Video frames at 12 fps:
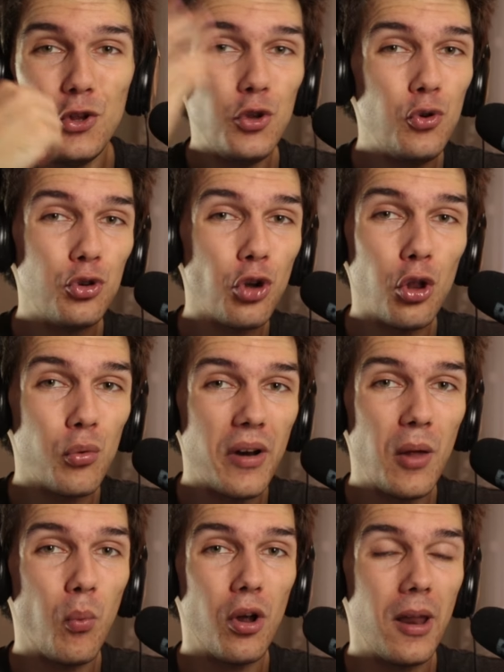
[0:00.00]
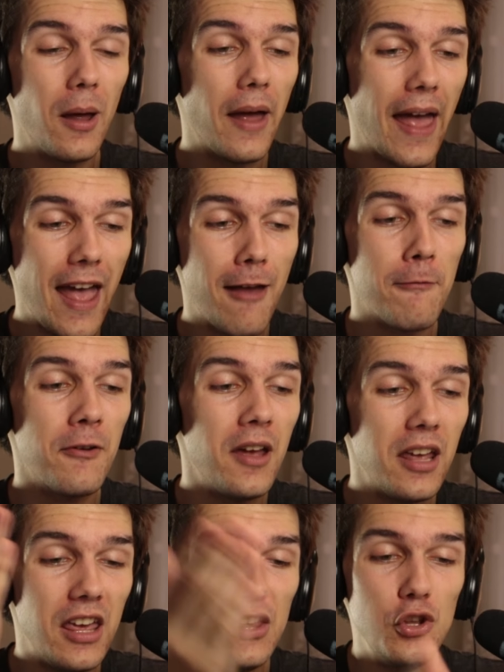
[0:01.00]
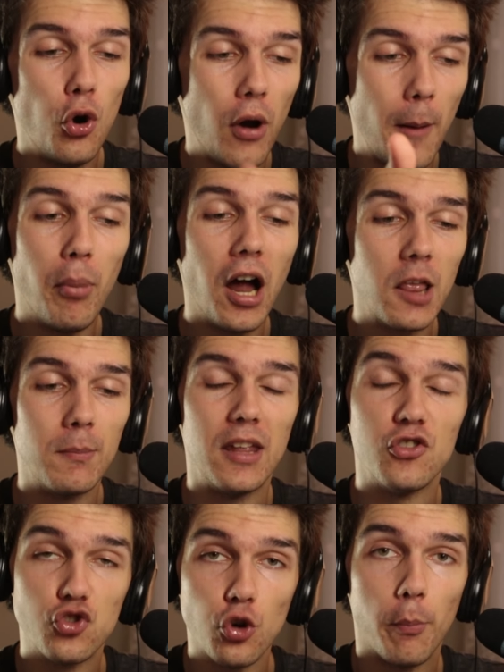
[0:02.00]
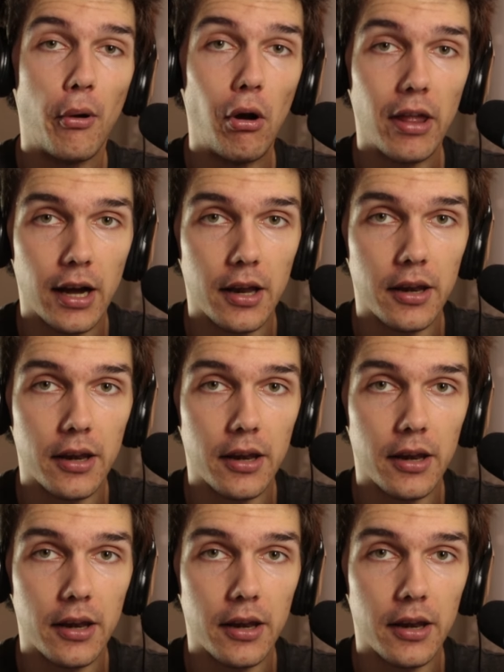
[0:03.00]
You don't really want to have in your apartment shopaholic